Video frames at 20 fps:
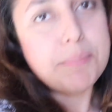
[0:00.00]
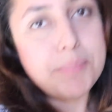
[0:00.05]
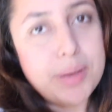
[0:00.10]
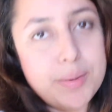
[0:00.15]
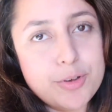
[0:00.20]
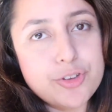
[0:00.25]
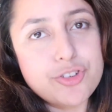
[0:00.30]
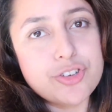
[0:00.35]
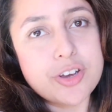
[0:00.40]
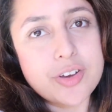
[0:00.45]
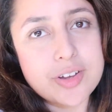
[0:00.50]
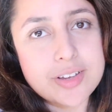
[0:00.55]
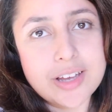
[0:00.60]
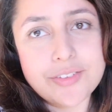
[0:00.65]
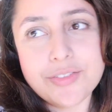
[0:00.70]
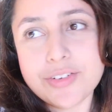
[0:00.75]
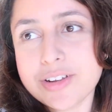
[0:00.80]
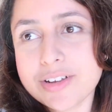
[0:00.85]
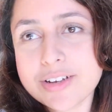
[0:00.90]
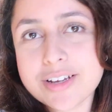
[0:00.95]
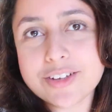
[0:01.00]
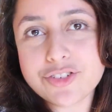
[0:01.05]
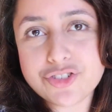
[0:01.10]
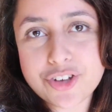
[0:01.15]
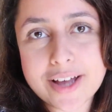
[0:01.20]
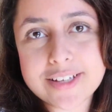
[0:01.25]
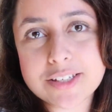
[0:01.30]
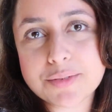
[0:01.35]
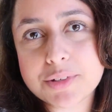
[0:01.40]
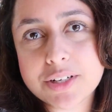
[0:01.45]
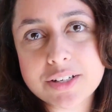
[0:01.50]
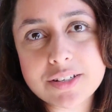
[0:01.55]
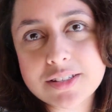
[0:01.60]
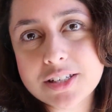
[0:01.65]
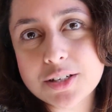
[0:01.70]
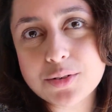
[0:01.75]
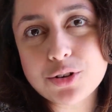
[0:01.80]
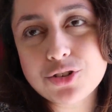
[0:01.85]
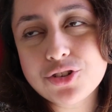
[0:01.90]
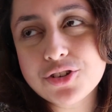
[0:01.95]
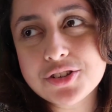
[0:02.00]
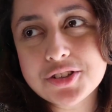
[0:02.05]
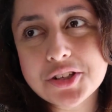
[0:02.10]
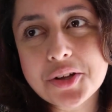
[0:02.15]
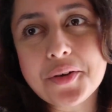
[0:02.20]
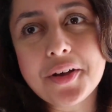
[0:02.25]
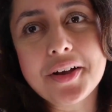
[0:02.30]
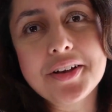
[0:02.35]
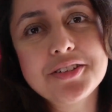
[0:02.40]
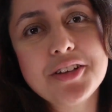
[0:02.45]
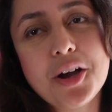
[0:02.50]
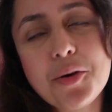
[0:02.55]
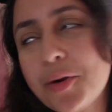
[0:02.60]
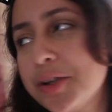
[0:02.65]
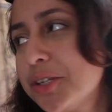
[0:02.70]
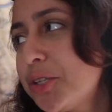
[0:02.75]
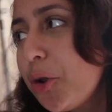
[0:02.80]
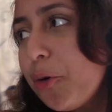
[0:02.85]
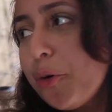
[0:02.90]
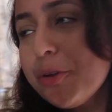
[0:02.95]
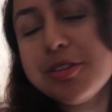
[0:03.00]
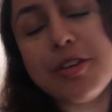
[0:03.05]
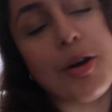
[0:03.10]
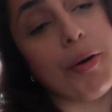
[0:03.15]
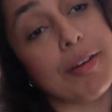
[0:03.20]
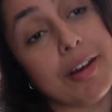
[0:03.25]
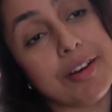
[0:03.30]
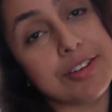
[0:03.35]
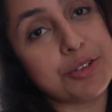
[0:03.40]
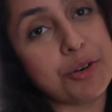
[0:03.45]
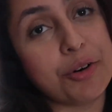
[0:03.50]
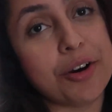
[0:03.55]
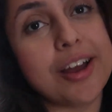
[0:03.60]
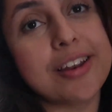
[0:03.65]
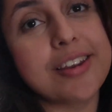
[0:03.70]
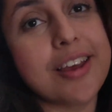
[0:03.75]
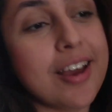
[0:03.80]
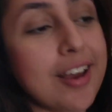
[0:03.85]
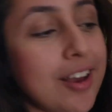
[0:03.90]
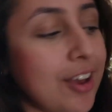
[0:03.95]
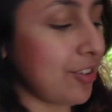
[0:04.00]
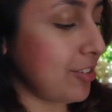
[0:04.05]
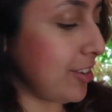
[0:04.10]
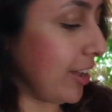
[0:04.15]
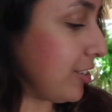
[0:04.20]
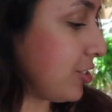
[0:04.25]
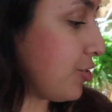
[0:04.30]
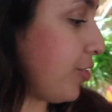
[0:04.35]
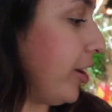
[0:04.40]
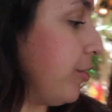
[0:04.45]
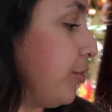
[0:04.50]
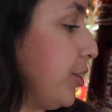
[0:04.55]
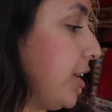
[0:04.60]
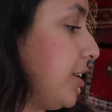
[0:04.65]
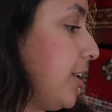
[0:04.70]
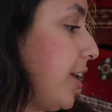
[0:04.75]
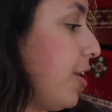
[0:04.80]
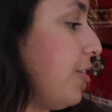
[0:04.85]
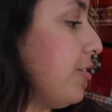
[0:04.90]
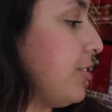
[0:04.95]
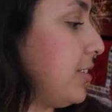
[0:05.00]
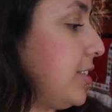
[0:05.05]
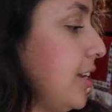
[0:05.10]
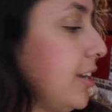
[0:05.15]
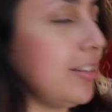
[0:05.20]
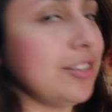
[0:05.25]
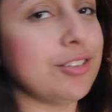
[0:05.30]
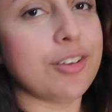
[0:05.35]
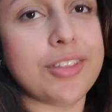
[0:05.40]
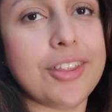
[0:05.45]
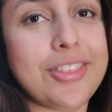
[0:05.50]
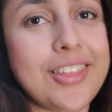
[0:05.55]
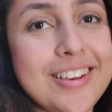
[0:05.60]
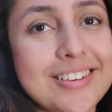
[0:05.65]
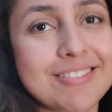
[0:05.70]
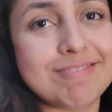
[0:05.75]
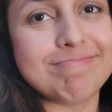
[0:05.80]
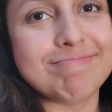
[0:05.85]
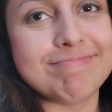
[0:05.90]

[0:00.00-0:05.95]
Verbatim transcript: maybe you should go and have a look at Jasmine and see what she's doing, so I went towards her and I saw it. So that's great. We can now stick this on the thing.